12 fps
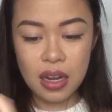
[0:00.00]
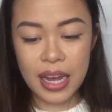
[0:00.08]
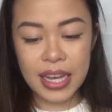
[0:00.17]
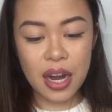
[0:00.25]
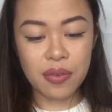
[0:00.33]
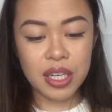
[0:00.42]
I
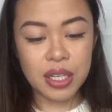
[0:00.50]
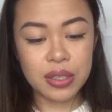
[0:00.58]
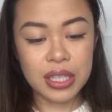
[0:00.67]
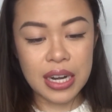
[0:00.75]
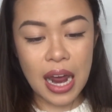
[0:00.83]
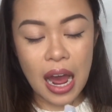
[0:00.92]
can't really use
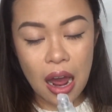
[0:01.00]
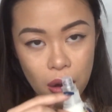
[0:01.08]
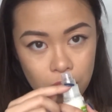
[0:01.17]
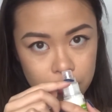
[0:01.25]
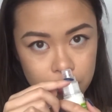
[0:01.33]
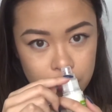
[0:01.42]
it
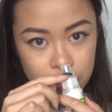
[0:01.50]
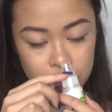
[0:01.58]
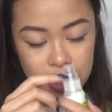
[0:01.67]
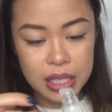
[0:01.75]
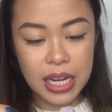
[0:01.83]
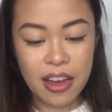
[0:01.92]
now
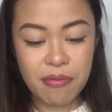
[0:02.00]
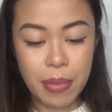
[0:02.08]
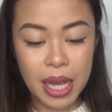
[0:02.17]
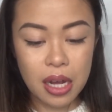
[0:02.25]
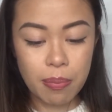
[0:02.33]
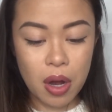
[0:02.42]
because I have
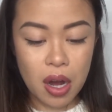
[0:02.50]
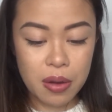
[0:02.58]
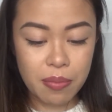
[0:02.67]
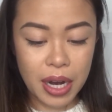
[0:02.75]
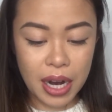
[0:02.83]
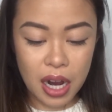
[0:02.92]
makeup on,
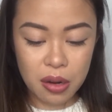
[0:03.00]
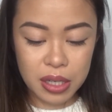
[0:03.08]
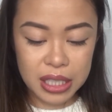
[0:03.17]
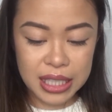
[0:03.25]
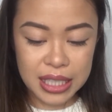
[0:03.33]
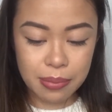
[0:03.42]
but I kind of
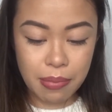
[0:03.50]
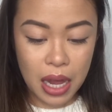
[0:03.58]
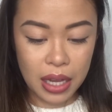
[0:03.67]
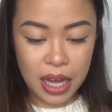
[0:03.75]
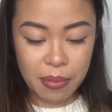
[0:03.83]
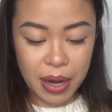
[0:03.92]
want to
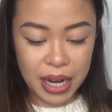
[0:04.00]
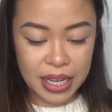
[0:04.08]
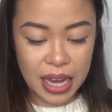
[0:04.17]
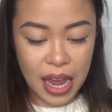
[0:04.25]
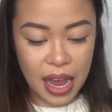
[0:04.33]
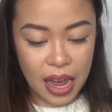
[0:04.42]
smell it, but I
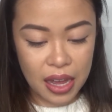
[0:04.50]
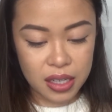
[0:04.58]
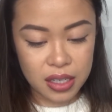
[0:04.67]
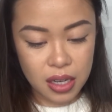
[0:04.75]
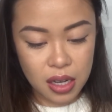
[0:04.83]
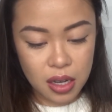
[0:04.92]

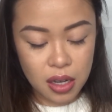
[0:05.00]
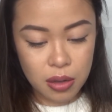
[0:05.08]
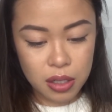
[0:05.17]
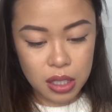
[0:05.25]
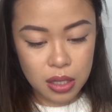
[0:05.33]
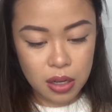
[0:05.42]
can't.
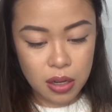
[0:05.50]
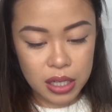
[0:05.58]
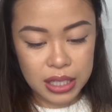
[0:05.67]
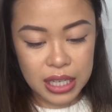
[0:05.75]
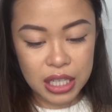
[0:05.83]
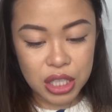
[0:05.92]

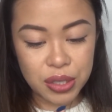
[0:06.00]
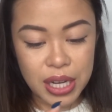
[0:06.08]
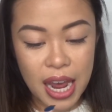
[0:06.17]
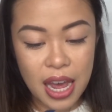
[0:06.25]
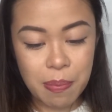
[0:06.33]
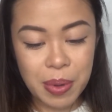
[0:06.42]
It says use
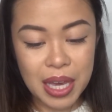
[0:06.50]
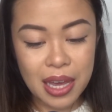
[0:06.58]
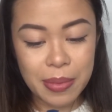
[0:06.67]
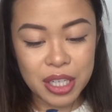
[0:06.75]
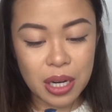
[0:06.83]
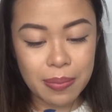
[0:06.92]
AM,
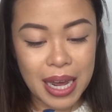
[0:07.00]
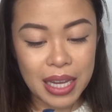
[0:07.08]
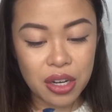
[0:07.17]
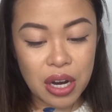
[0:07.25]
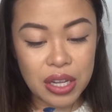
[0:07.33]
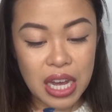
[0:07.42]
PM, and
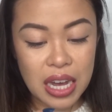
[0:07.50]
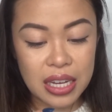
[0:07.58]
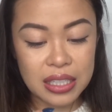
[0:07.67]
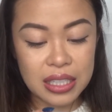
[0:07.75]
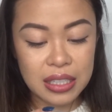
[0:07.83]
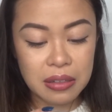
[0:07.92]
gently around the
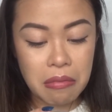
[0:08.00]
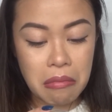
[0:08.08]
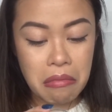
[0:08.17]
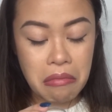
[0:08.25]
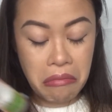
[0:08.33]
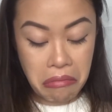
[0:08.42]
eyes.
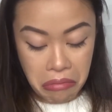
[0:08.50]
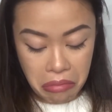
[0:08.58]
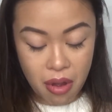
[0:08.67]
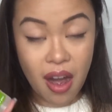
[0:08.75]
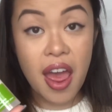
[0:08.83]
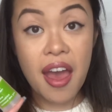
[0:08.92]

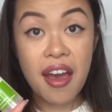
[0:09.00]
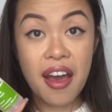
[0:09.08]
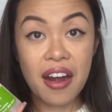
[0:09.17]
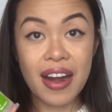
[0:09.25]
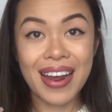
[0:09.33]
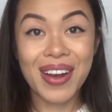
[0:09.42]

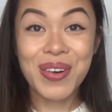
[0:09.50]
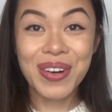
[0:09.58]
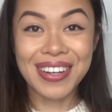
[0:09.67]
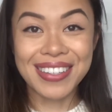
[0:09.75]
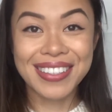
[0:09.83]
All right, cool.